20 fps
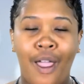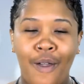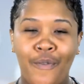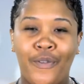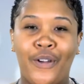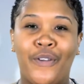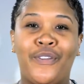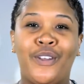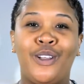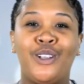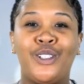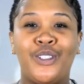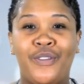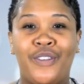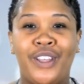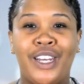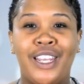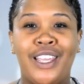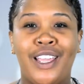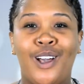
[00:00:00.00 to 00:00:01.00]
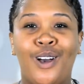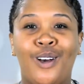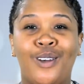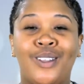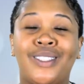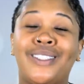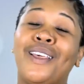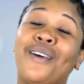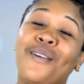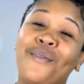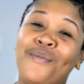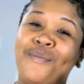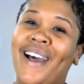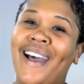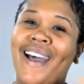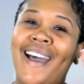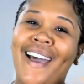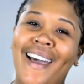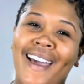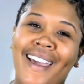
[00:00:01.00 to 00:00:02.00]
for future videos.
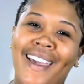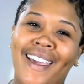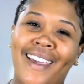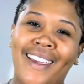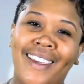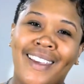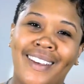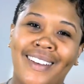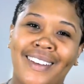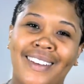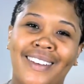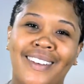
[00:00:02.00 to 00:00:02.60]
Bye.